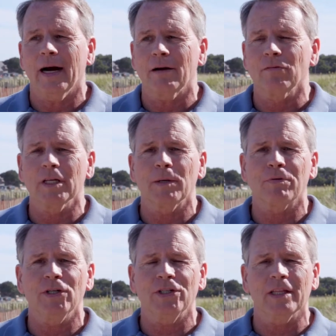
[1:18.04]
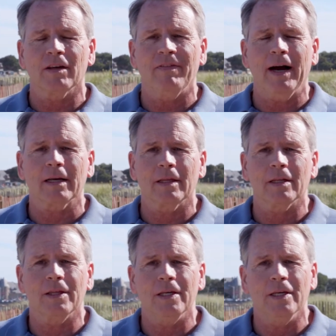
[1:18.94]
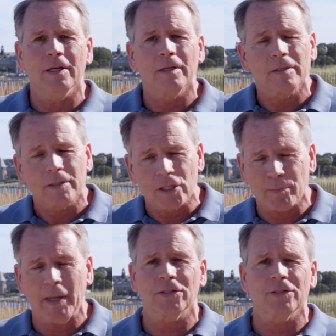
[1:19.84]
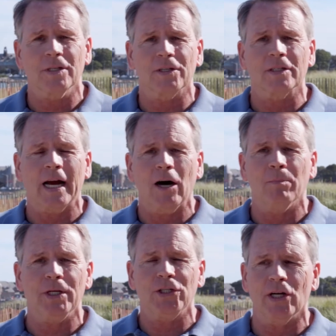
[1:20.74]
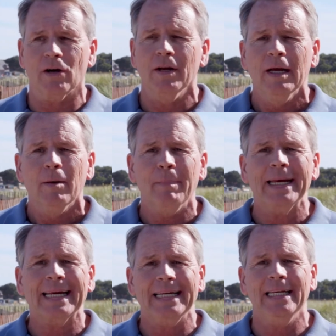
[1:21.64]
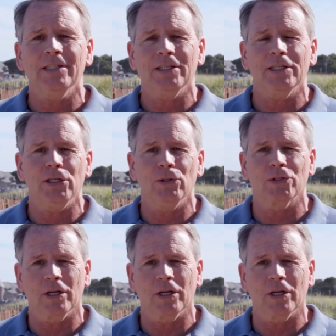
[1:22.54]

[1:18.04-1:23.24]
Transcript: I really appreciate the fact that the dispensers at the town beach here make it easy to use